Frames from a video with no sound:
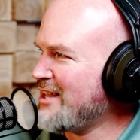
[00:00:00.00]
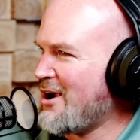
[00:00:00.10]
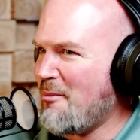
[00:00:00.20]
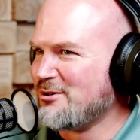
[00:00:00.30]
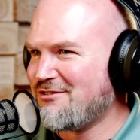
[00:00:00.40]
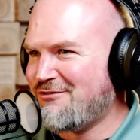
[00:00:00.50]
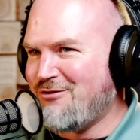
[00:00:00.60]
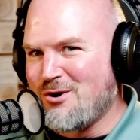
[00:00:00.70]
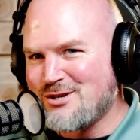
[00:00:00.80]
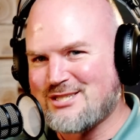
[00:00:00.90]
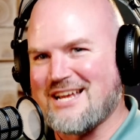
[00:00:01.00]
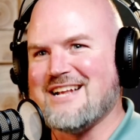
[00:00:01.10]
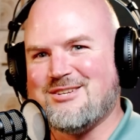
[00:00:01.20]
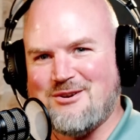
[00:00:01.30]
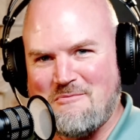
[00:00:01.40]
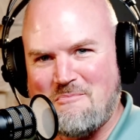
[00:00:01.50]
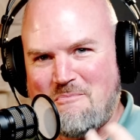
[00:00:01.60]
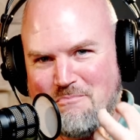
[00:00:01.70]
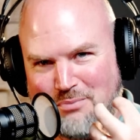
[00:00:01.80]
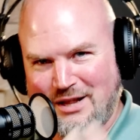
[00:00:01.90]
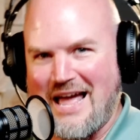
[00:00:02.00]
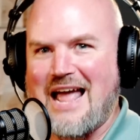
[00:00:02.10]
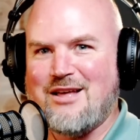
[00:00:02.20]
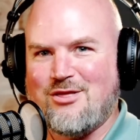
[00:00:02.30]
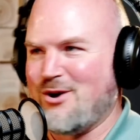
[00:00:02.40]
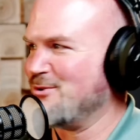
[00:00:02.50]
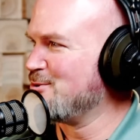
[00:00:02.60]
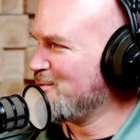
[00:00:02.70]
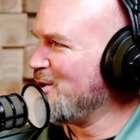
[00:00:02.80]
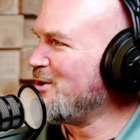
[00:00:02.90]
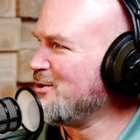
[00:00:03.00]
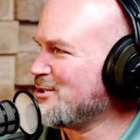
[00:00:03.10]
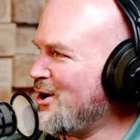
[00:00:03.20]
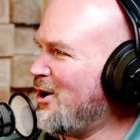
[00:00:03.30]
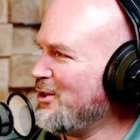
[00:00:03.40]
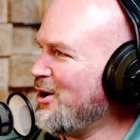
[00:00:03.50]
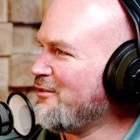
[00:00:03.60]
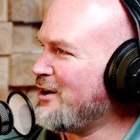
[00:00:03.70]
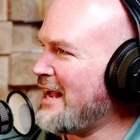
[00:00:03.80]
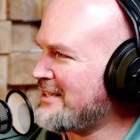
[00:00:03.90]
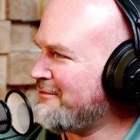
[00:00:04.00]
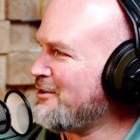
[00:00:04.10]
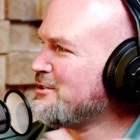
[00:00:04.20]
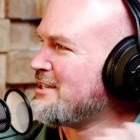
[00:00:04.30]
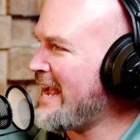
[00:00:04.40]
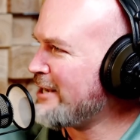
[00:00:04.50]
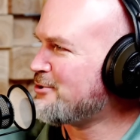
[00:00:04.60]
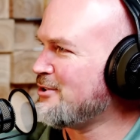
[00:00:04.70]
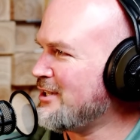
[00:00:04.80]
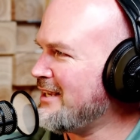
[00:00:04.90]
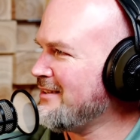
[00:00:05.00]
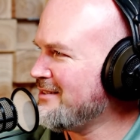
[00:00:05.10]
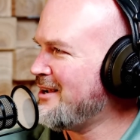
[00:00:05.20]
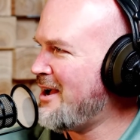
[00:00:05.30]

they're almost forced into playing those roles all over as if it was naturally